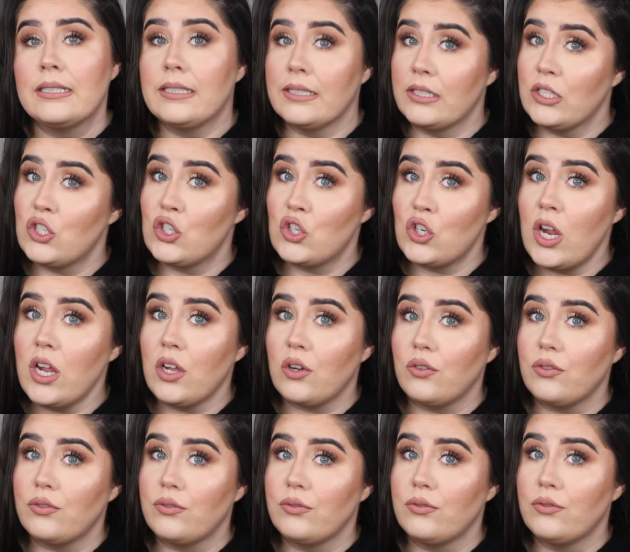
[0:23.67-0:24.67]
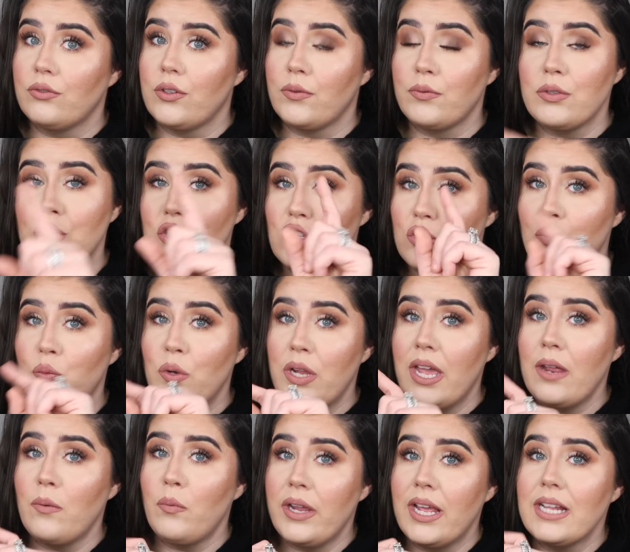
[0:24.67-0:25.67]
it's a struggle. It was
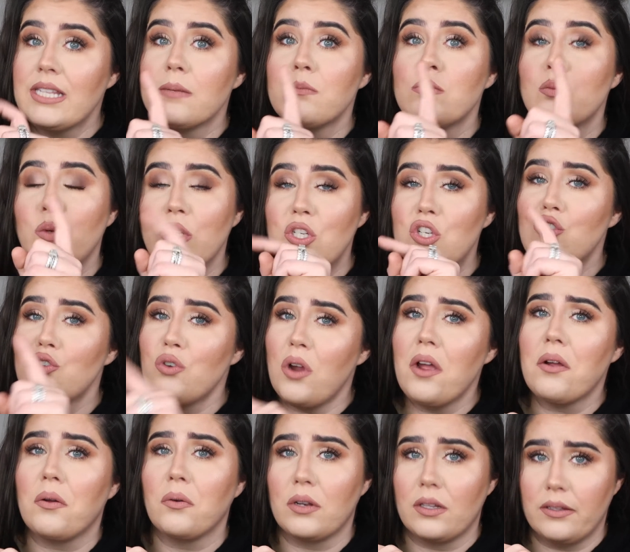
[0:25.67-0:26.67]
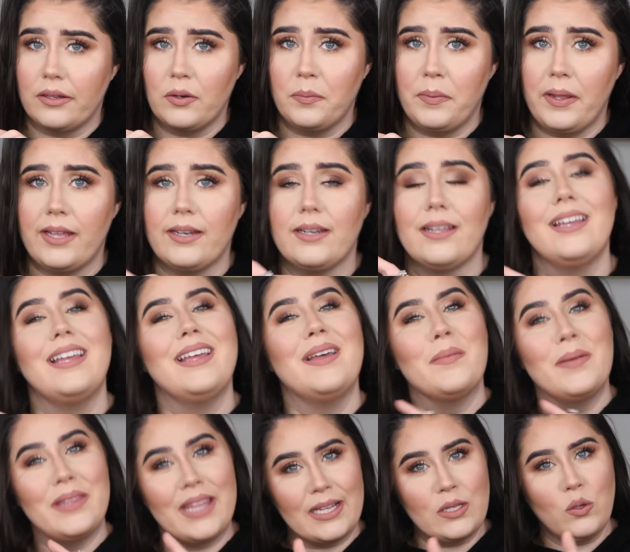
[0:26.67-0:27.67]
we struggled a little bit,
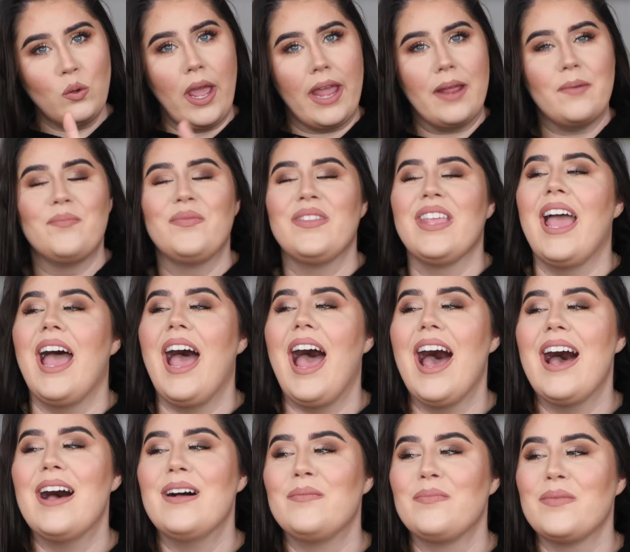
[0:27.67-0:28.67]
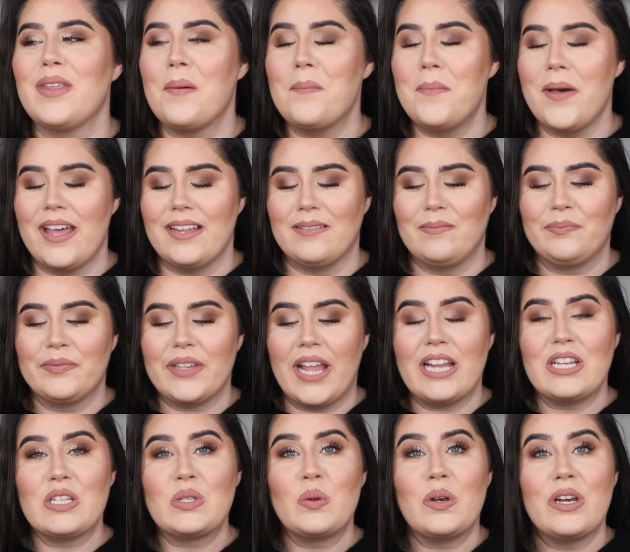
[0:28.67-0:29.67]
but that's okay. But
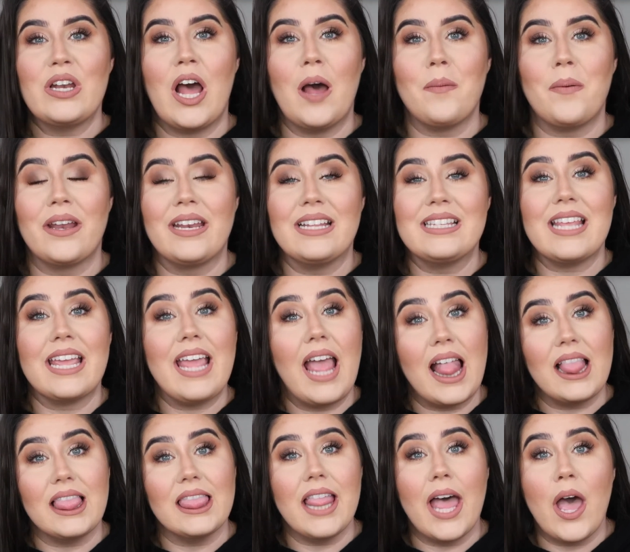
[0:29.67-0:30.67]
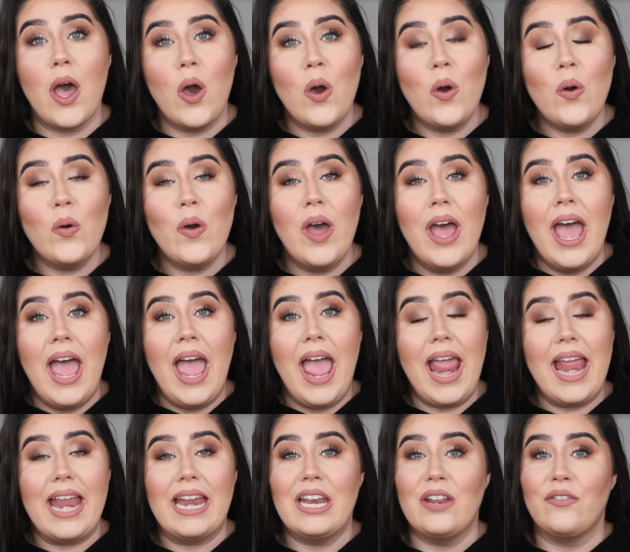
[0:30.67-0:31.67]
I just wanted to hop on and say hello,
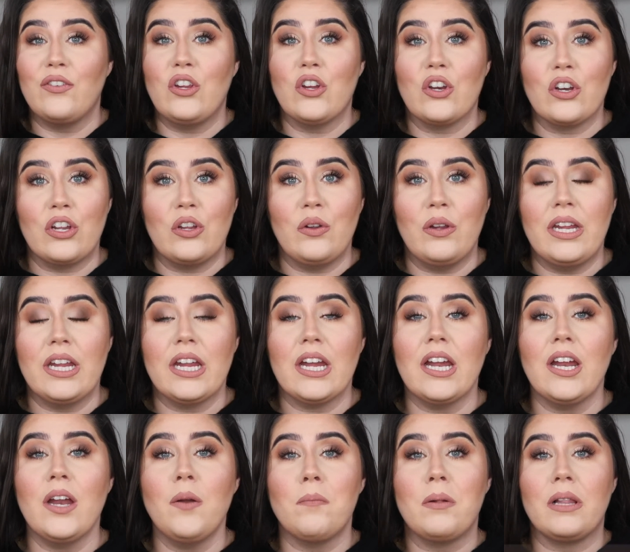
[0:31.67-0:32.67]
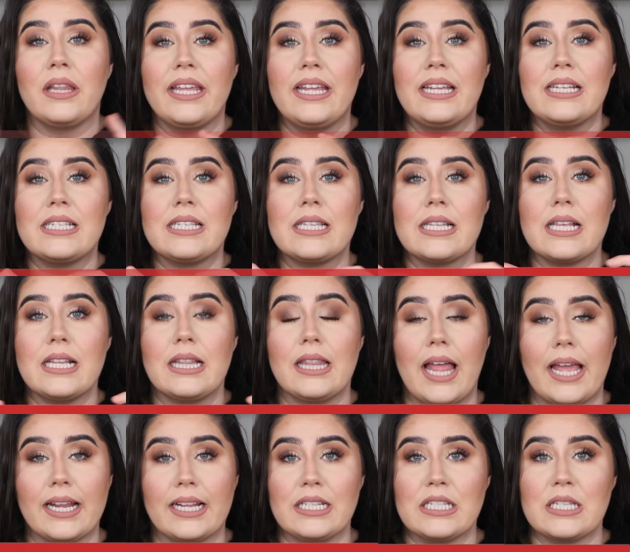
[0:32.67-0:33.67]
and if you're new here, please
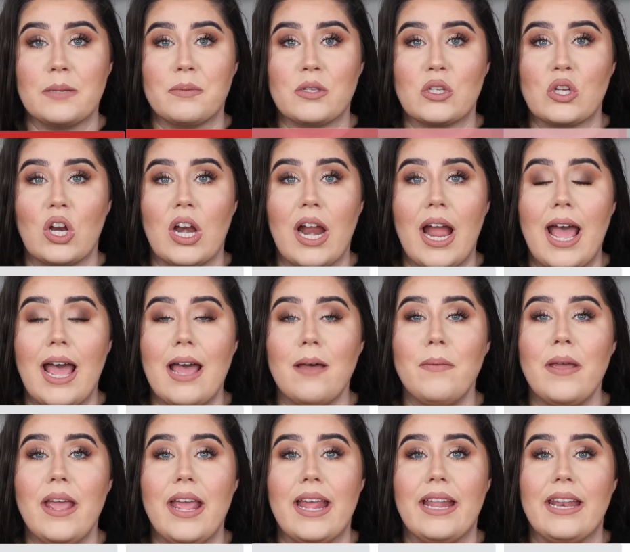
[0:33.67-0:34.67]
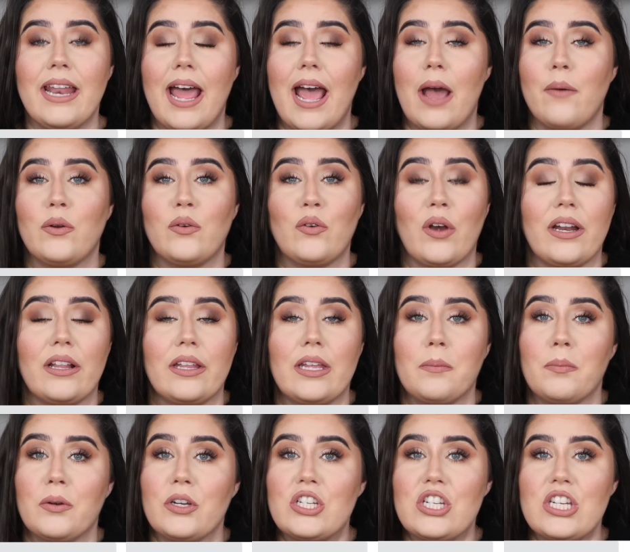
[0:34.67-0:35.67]
like and subscribe, and I would greatly
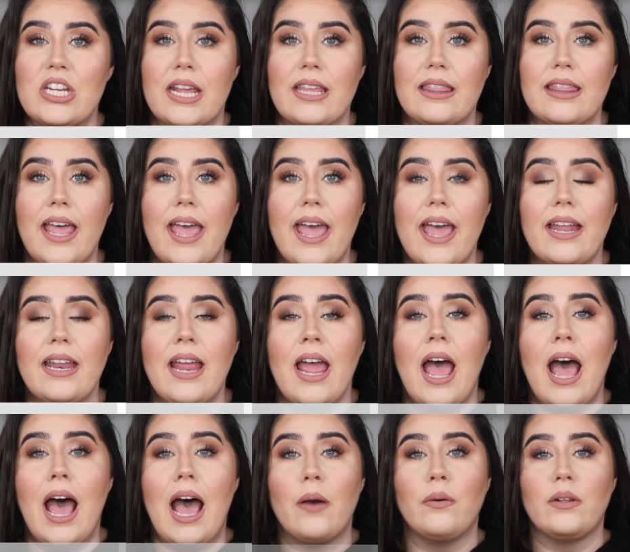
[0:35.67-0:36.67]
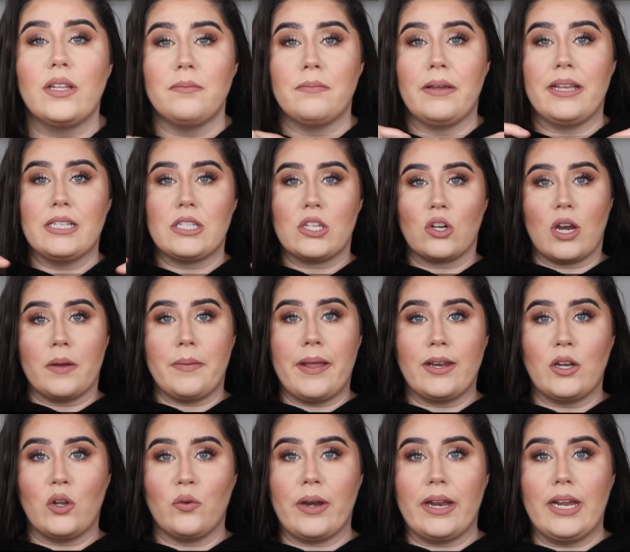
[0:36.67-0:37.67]
appreciate that. I will leave my Instagram
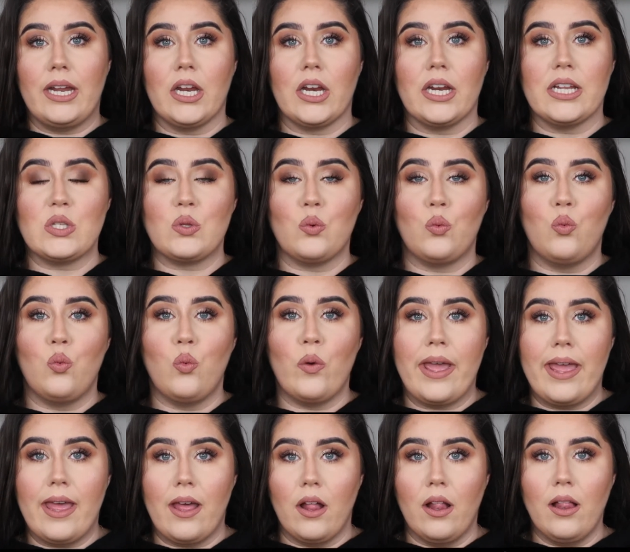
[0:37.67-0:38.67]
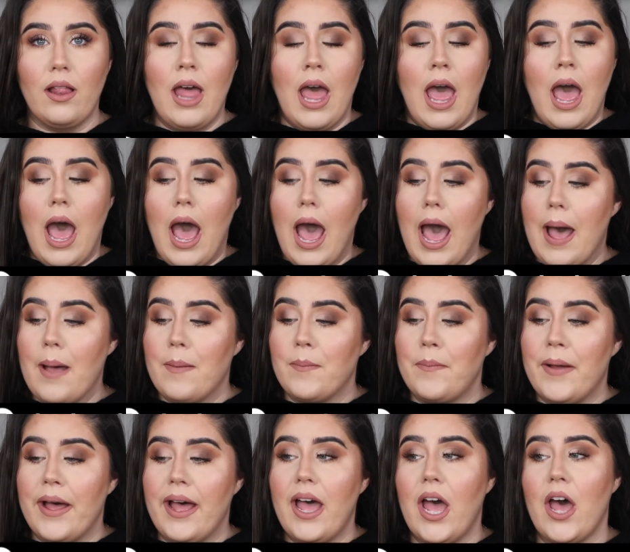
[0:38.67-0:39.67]
handle right here as well.
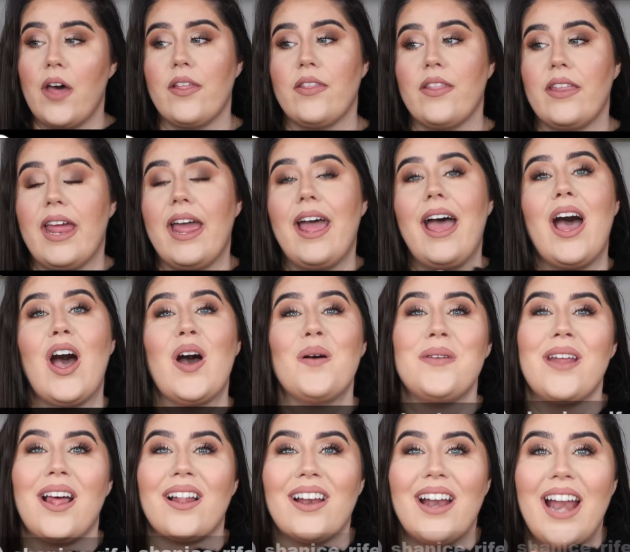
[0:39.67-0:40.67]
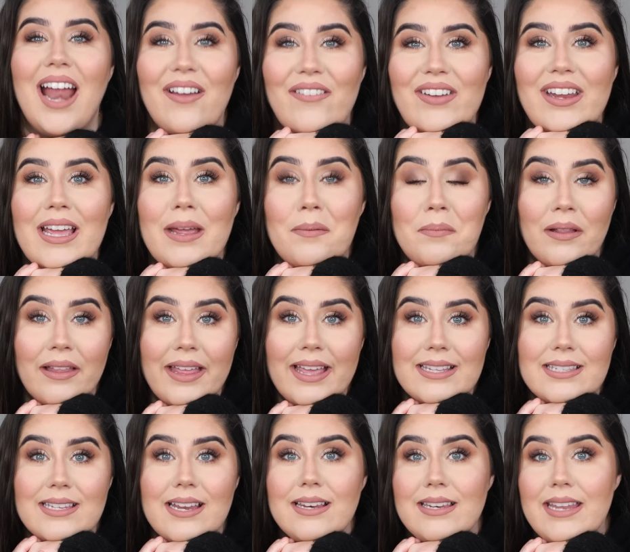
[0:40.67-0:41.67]
But other than that, I hope y'all are having a
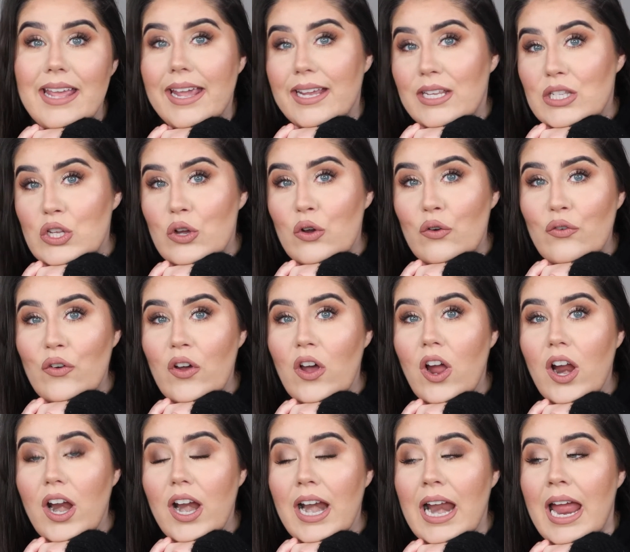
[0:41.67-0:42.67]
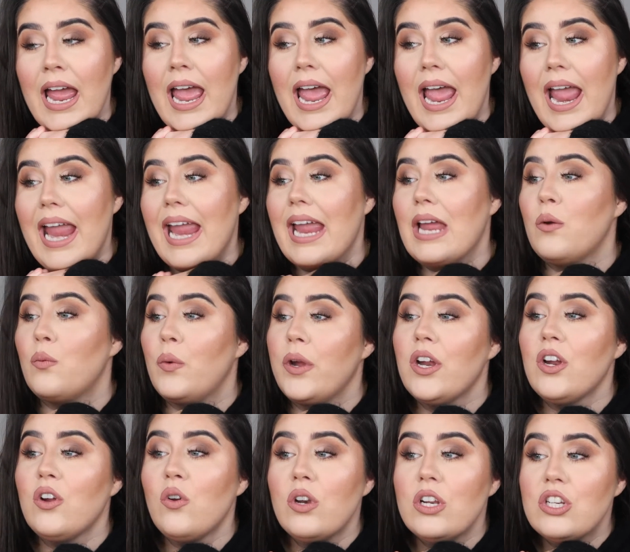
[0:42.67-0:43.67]
blessed day so far, and
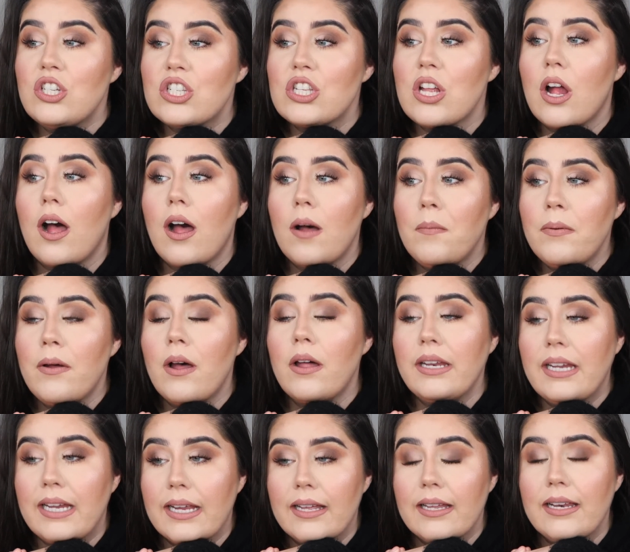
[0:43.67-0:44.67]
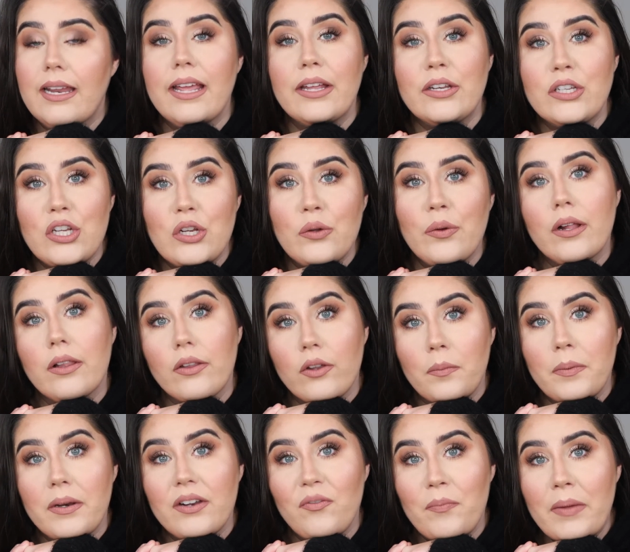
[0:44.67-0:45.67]
we're going to just hop on in and do a
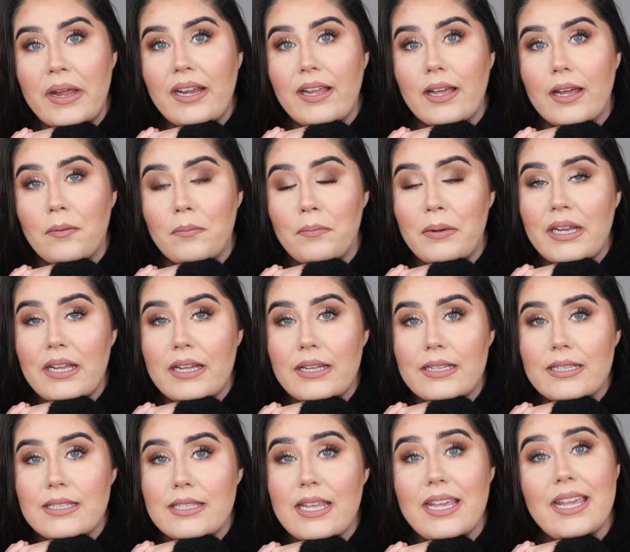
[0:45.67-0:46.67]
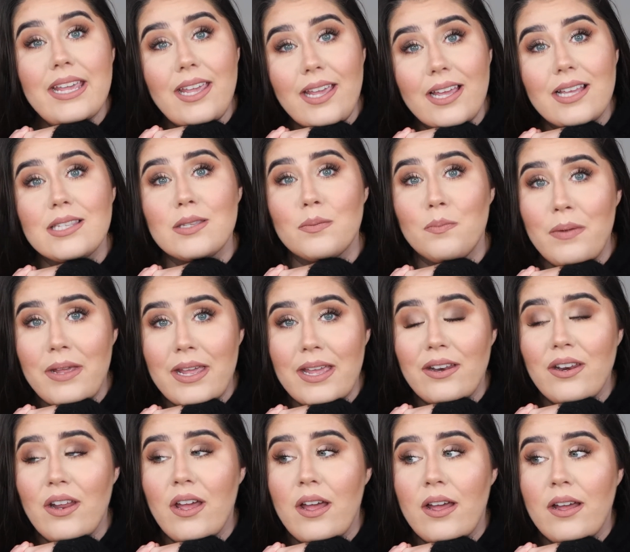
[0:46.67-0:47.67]
little bit of makeup because it has
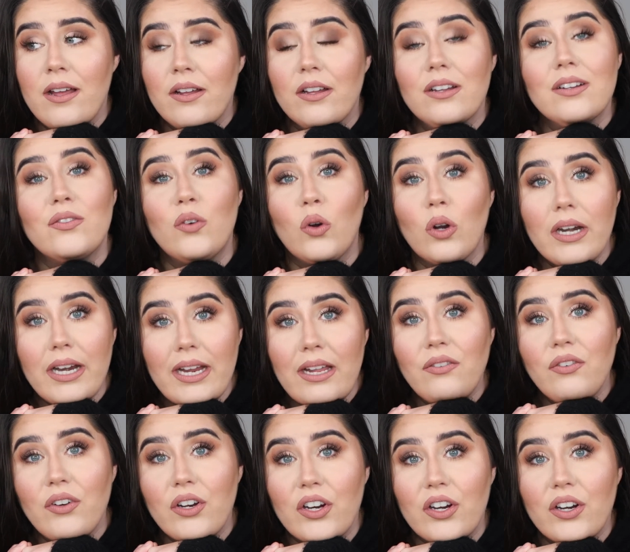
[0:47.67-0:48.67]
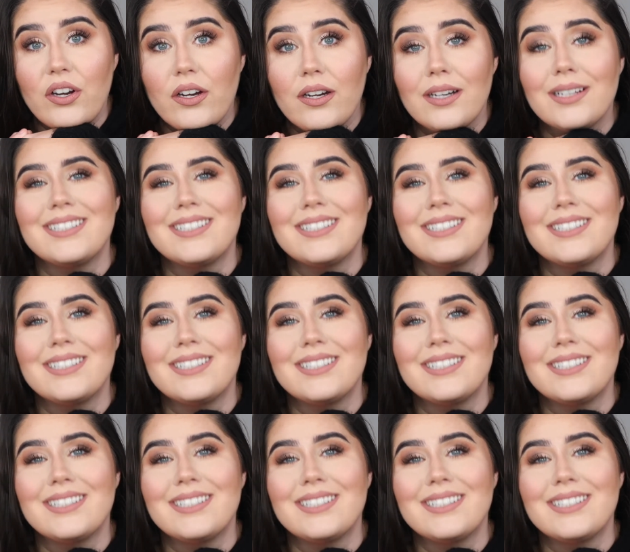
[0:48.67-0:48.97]
been forever.